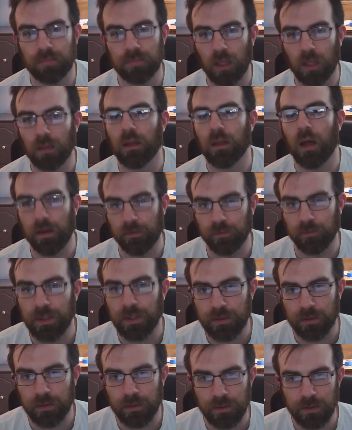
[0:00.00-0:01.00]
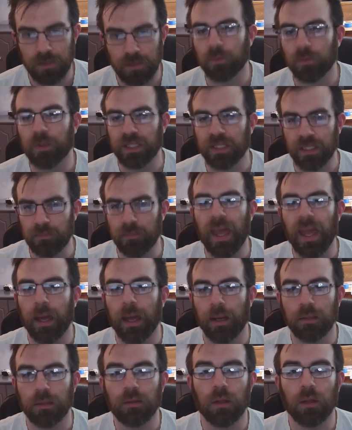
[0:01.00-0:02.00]
a lot of research is really bad
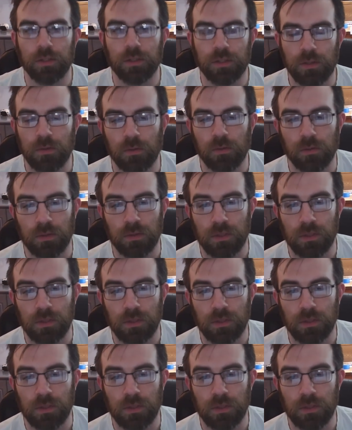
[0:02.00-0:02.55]
in longitudinal